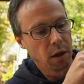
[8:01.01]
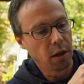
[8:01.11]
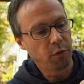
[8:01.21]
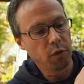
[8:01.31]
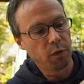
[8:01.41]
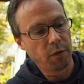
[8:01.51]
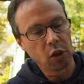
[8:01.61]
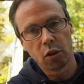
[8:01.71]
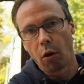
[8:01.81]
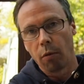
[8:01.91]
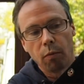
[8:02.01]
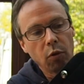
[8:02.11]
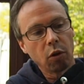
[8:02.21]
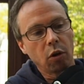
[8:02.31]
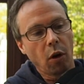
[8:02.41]
and if it's not
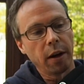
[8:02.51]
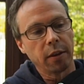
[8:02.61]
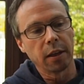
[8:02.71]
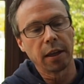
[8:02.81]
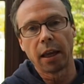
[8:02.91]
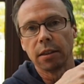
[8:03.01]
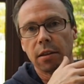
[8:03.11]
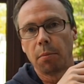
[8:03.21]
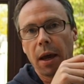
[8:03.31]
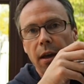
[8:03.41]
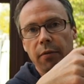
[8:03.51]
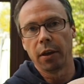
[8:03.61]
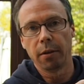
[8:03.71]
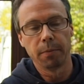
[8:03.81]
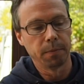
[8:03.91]
got anything against the back of
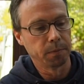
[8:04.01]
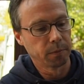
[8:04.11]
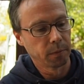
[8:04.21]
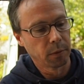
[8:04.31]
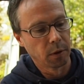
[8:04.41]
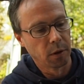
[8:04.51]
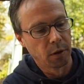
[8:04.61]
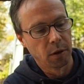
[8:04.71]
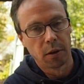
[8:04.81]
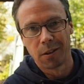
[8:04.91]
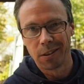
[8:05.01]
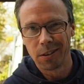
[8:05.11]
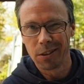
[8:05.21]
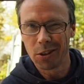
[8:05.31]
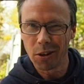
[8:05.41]
it,
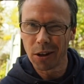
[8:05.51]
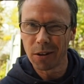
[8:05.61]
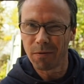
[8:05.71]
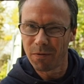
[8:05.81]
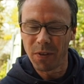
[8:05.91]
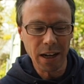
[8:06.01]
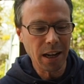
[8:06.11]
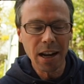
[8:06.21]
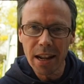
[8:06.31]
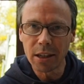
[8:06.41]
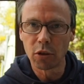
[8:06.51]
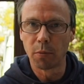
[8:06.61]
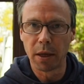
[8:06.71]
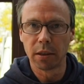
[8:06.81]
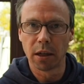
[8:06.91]
you've got to fiddle a
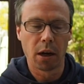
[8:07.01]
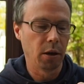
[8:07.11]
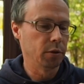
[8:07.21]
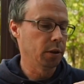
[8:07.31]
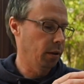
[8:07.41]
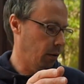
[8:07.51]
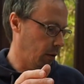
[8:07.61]
little bit to close it,